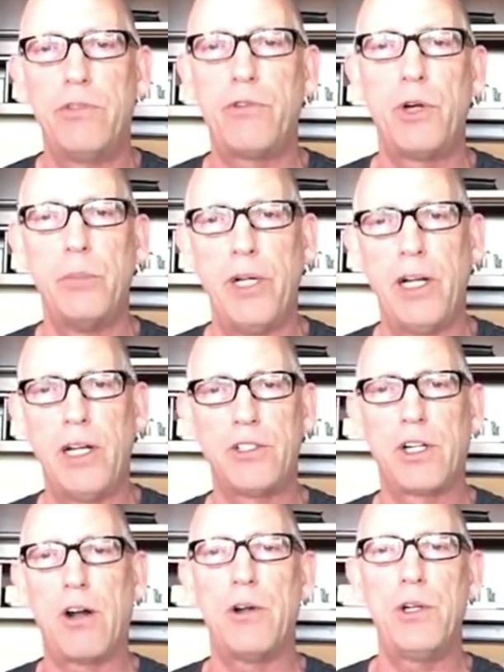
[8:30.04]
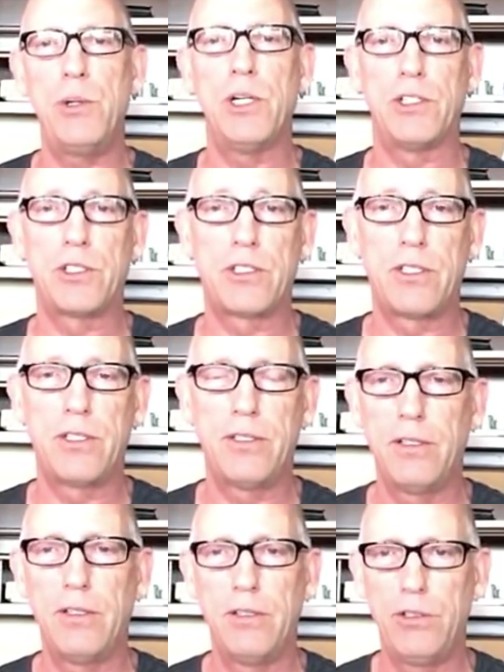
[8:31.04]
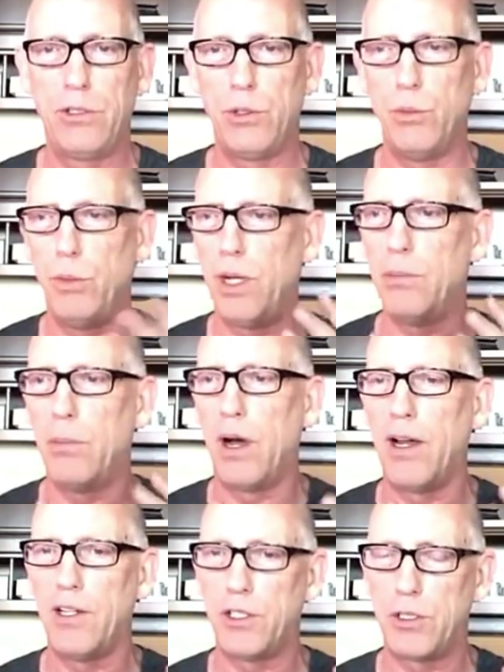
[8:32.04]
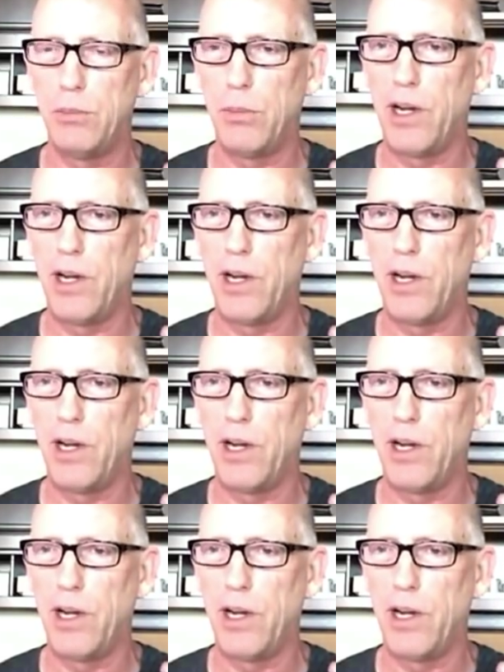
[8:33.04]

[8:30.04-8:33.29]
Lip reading: refer to me as a cartoonist to minimize